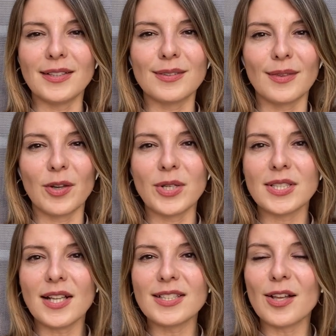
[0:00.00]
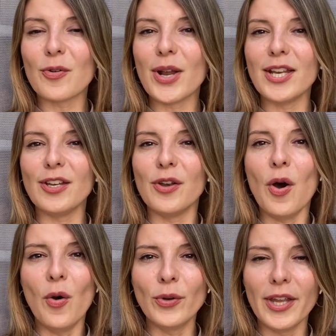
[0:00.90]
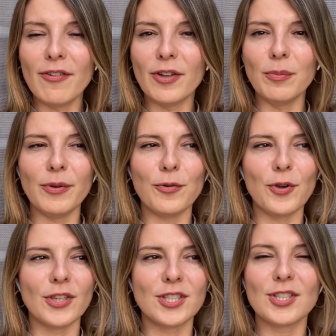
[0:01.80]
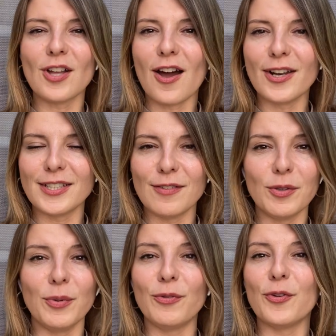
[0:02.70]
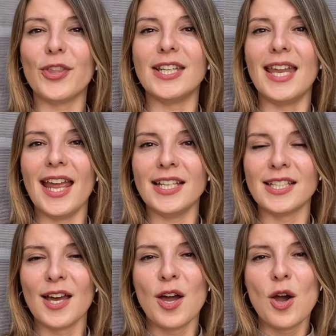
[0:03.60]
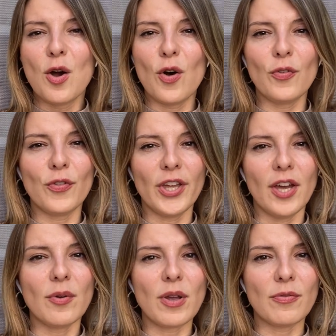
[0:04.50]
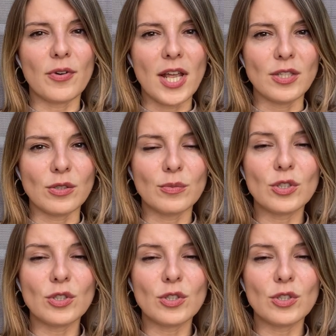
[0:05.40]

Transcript: So the results are already known even before the start, even before the date of the referendum.